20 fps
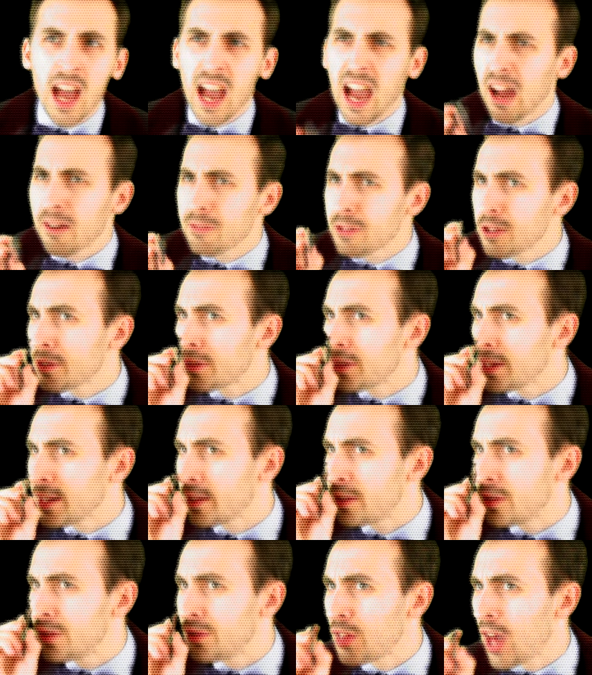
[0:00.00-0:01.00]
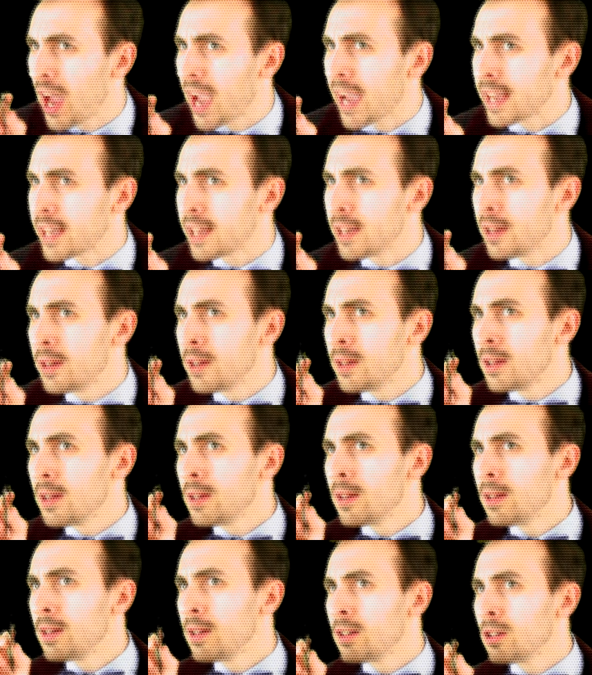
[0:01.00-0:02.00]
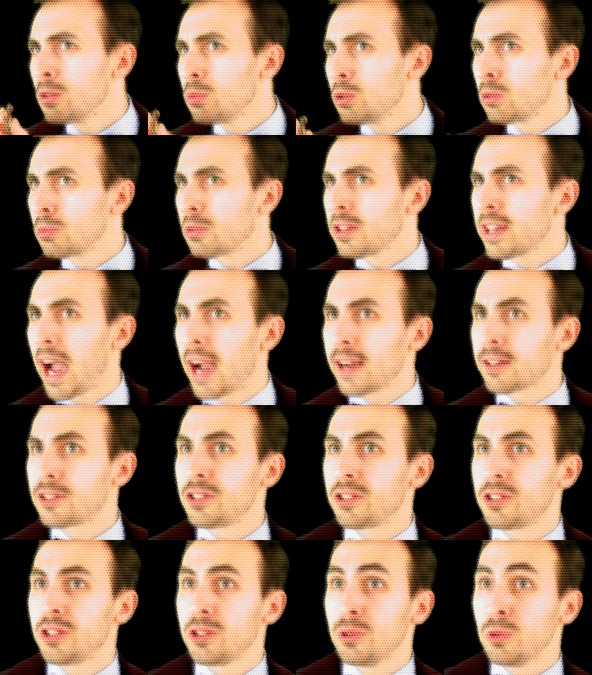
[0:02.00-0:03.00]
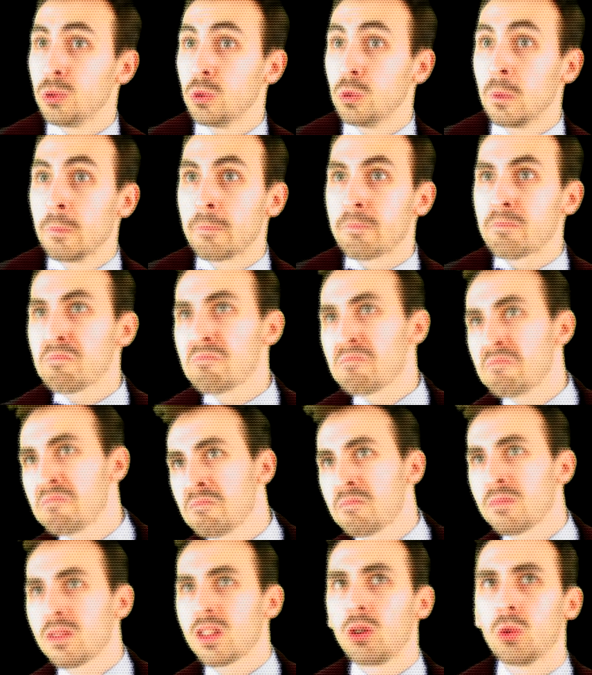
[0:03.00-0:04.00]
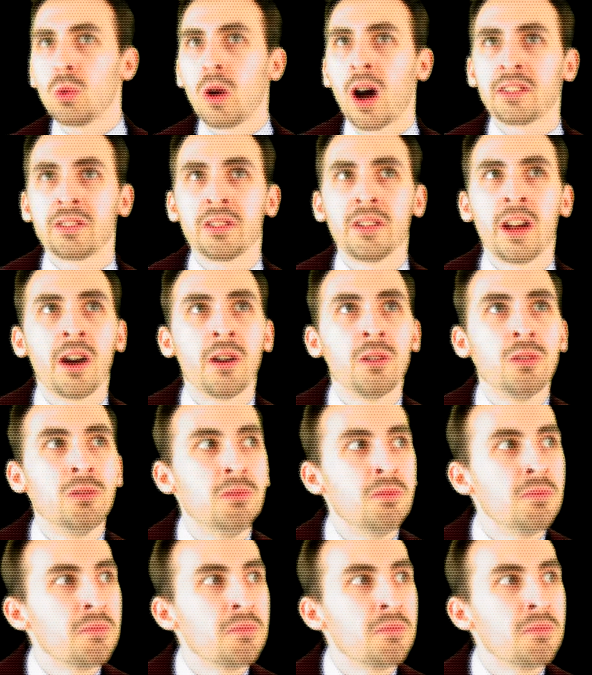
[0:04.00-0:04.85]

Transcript: How do you think they will react to, oh, I don't know,